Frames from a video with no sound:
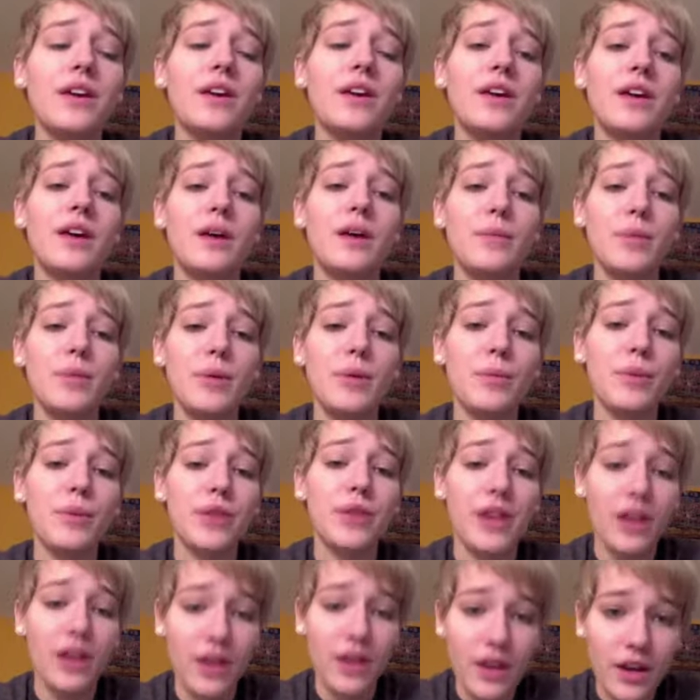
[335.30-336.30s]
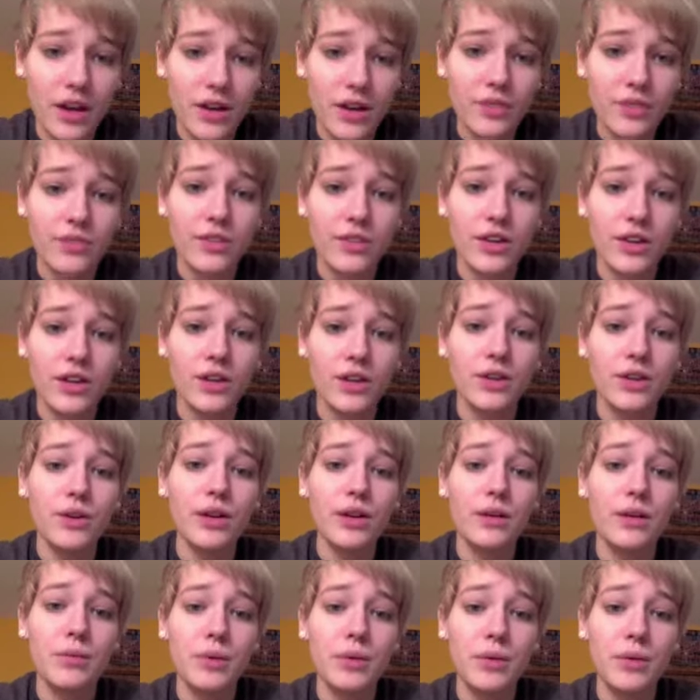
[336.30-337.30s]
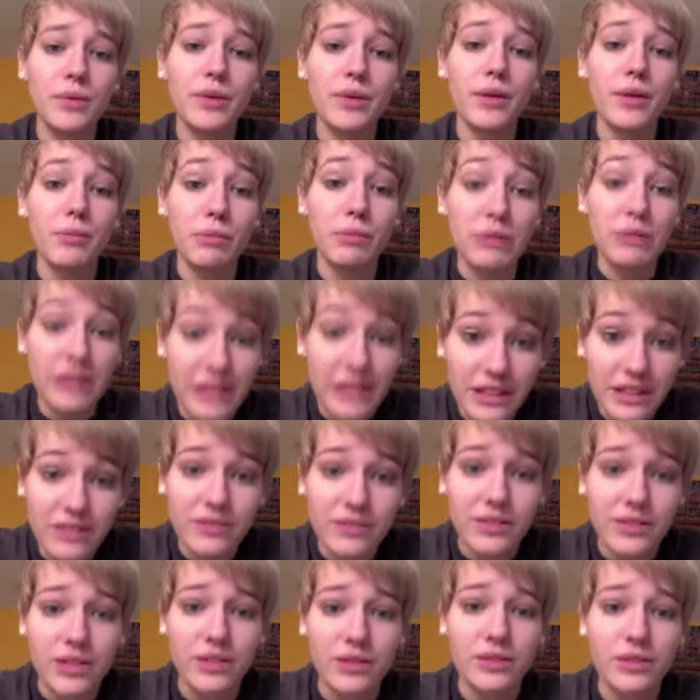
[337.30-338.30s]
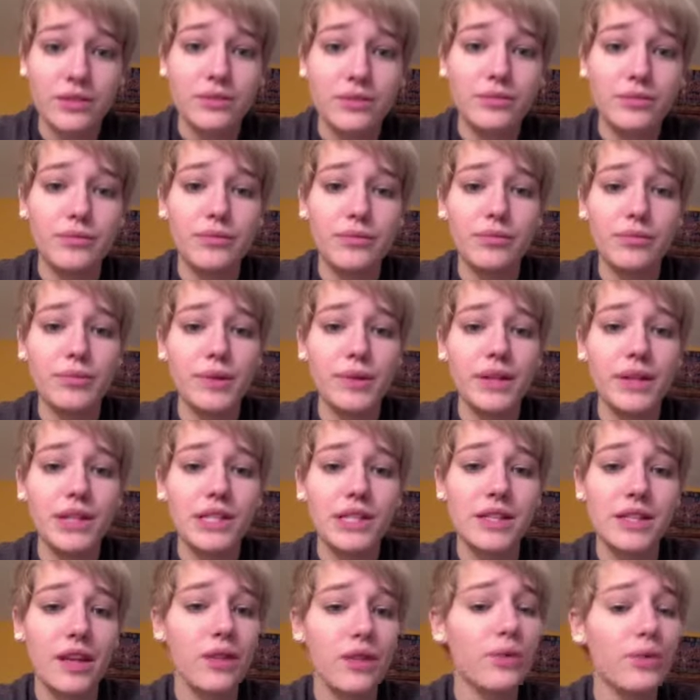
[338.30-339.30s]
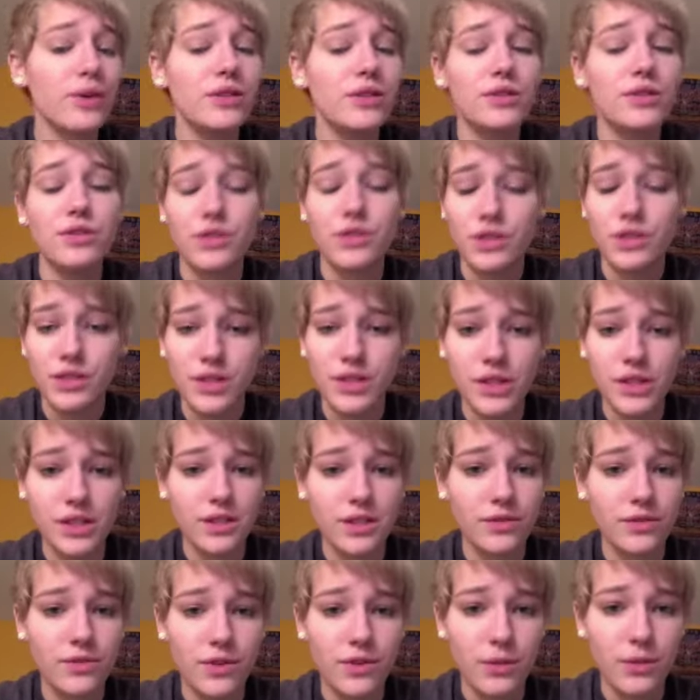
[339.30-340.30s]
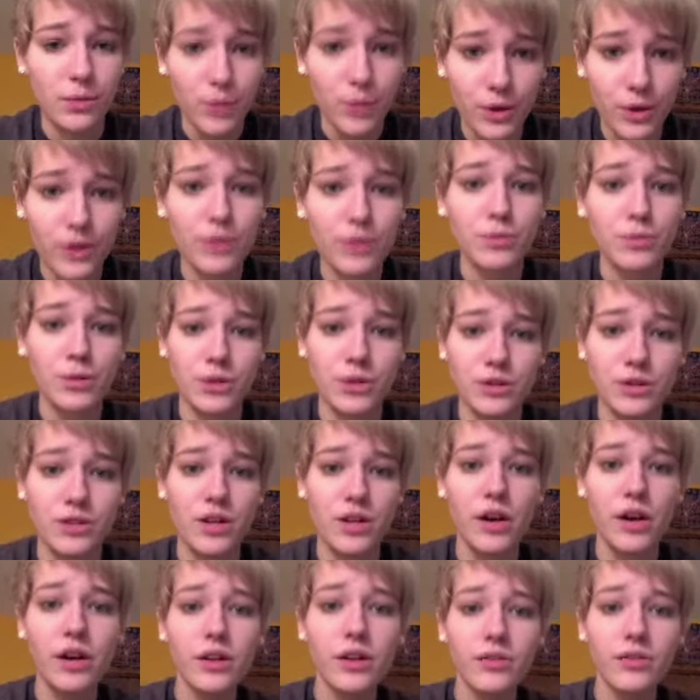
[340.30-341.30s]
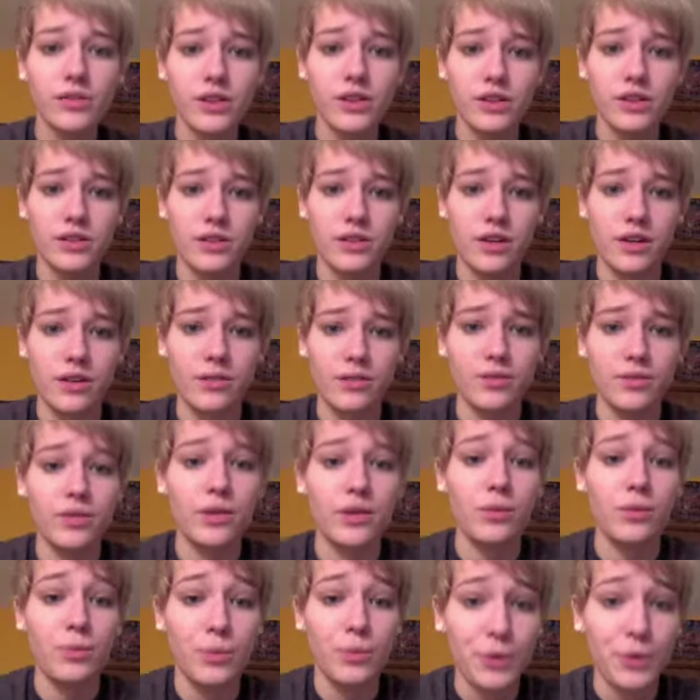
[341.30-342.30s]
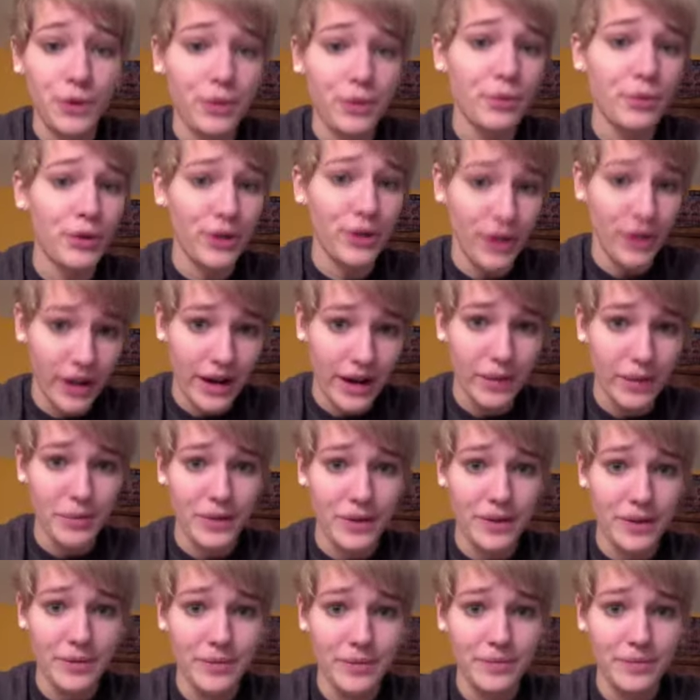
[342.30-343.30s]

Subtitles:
and people that care for you and people that believe you, because otherwise you're just going to feel more and more sorry for yourself and more crappy.